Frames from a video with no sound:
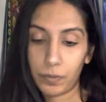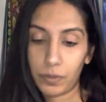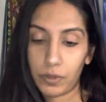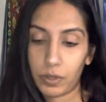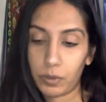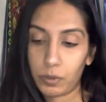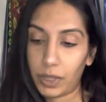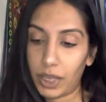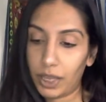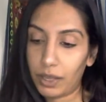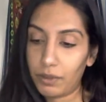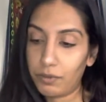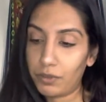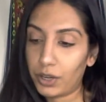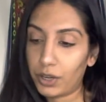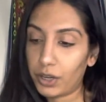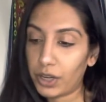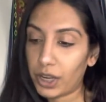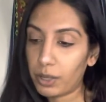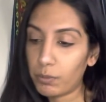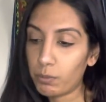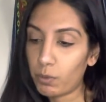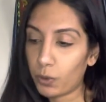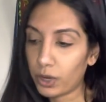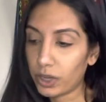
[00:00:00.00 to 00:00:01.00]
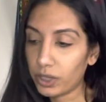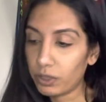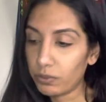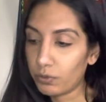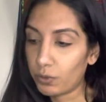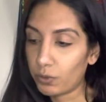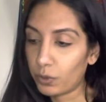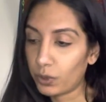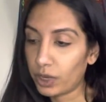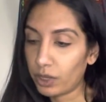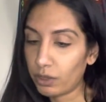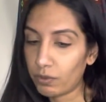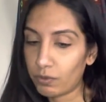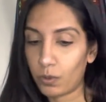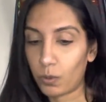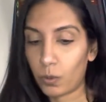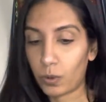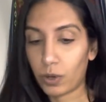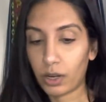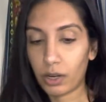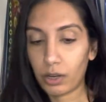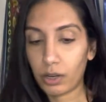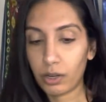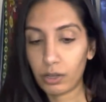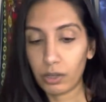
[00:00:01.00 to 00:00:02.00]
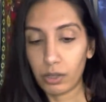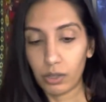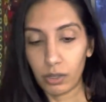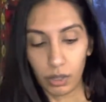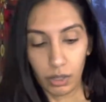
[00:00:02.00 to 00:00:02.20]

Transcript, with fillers: Okay, very important, 44.